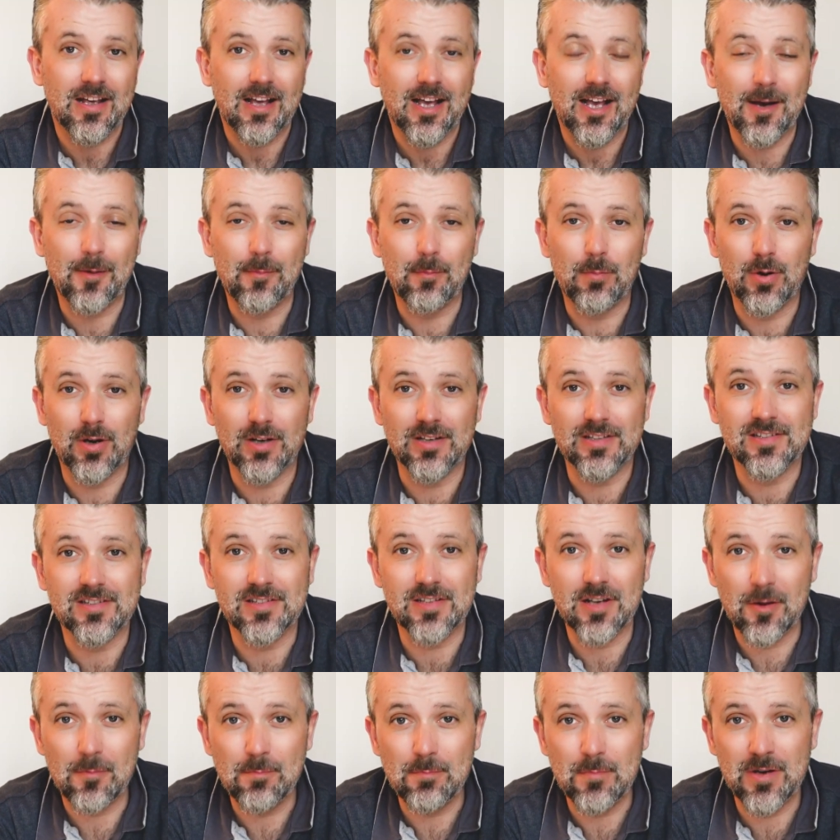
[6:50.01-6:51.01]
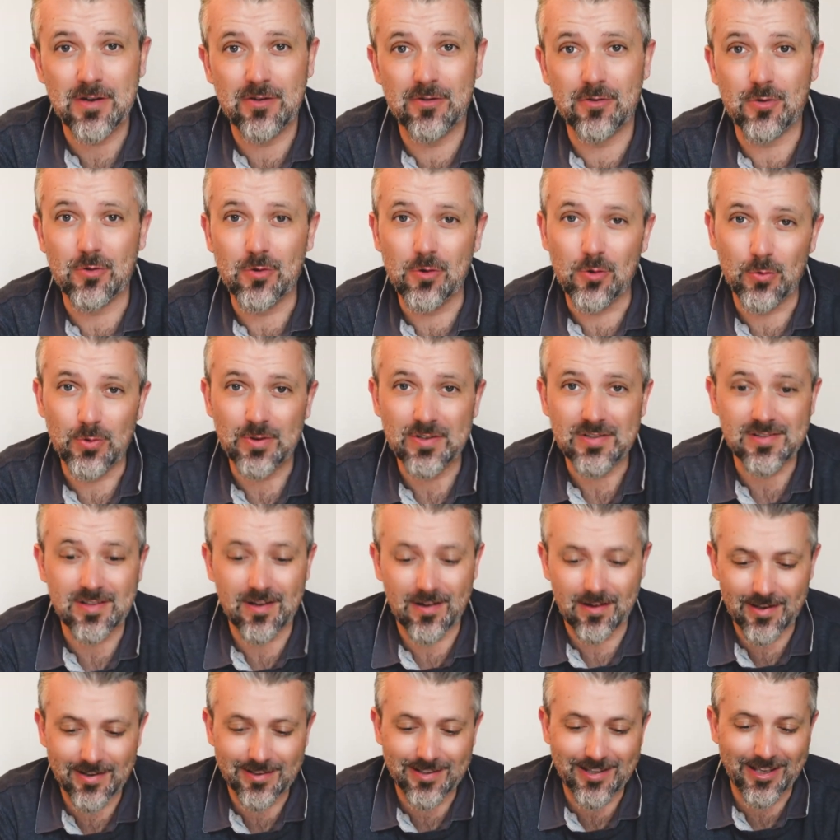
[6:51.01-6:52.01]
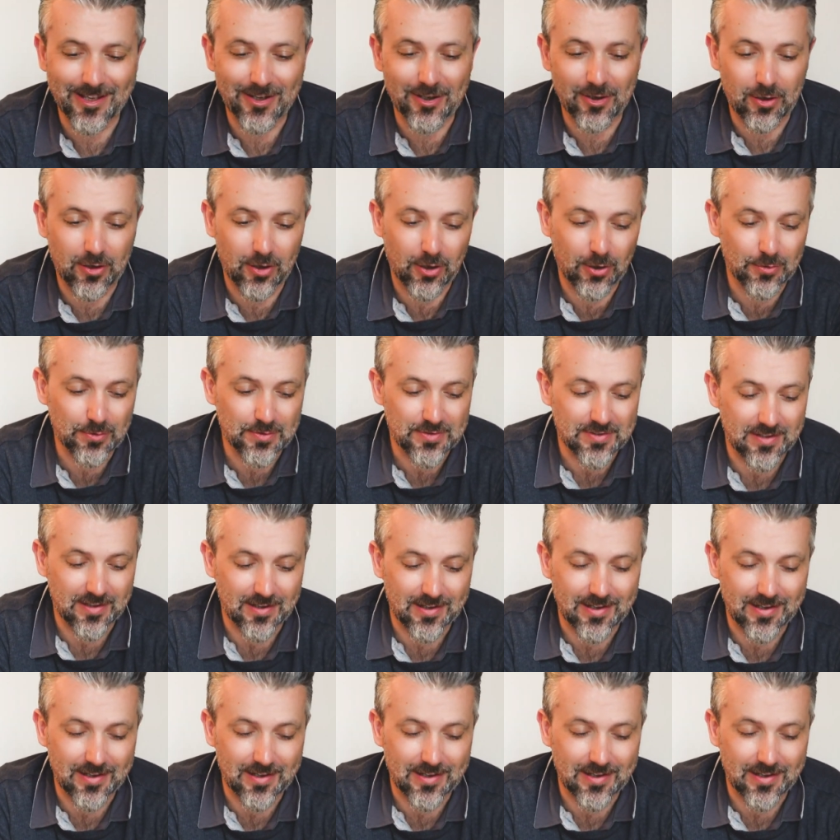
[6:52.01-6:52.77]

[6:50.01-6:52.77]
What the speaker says: and by some miracle we started getting closer,